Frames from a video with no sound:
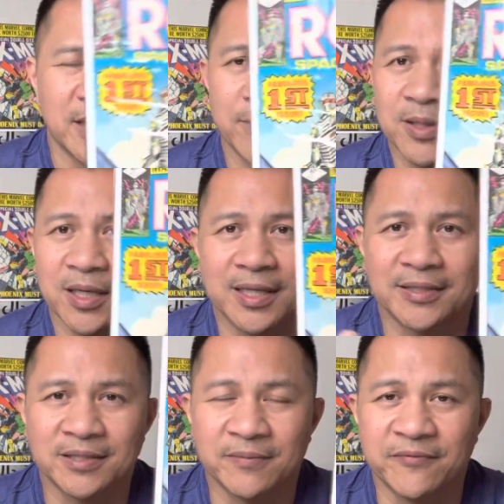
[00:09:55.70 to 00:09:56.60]

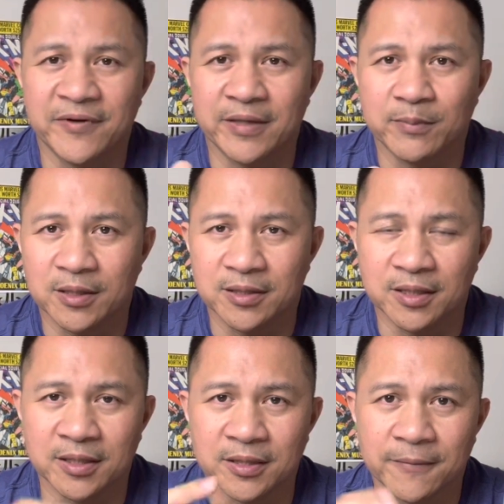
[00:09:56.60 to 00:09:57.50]
collecting some Frank
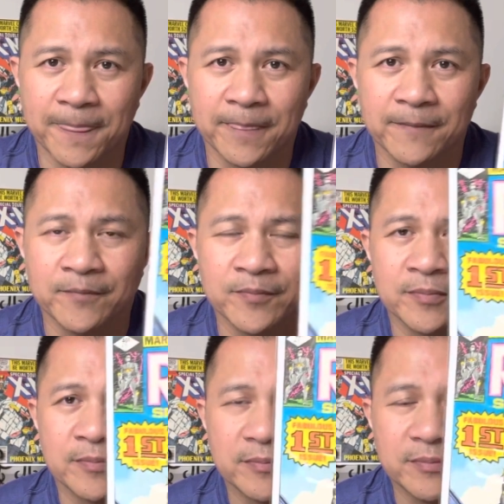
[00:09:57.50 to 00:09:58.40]
Miller
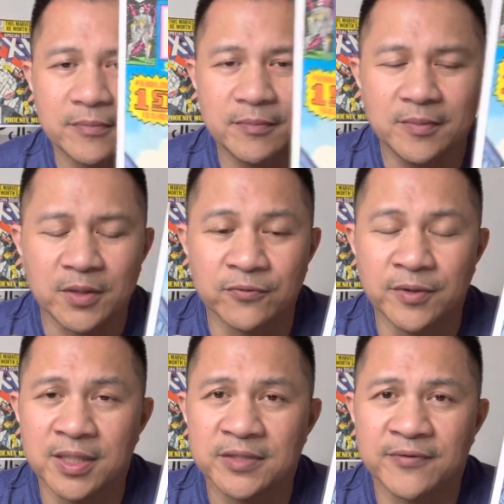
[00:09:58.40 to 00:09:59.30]

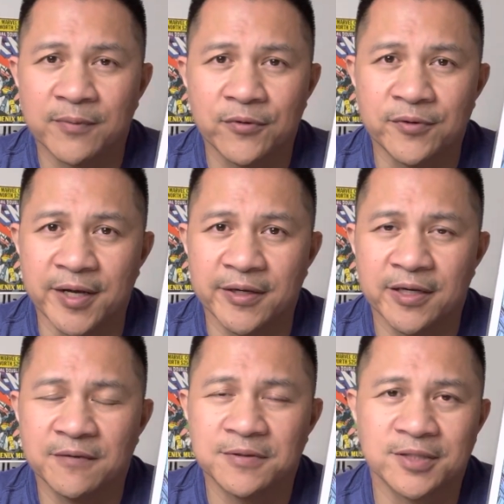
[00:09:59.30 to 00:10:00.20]
runs through
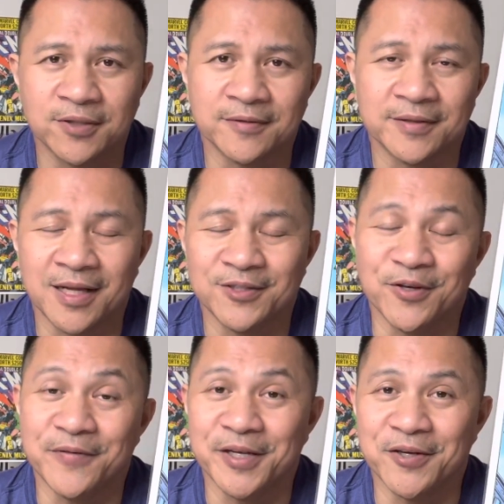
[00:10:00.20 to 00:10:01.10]
Daredevil, so I'll do a
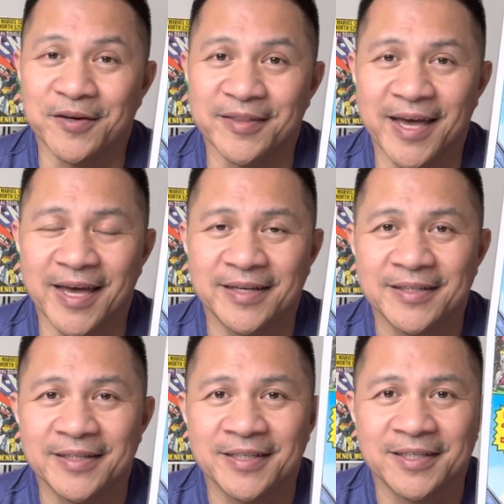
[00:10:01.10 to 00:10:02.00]
video on that
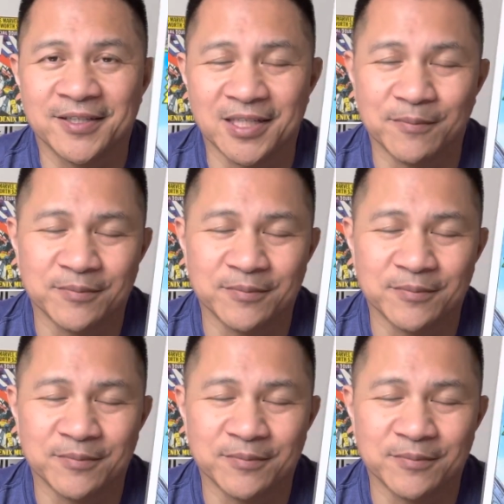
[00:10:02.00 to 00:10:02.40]
because I'm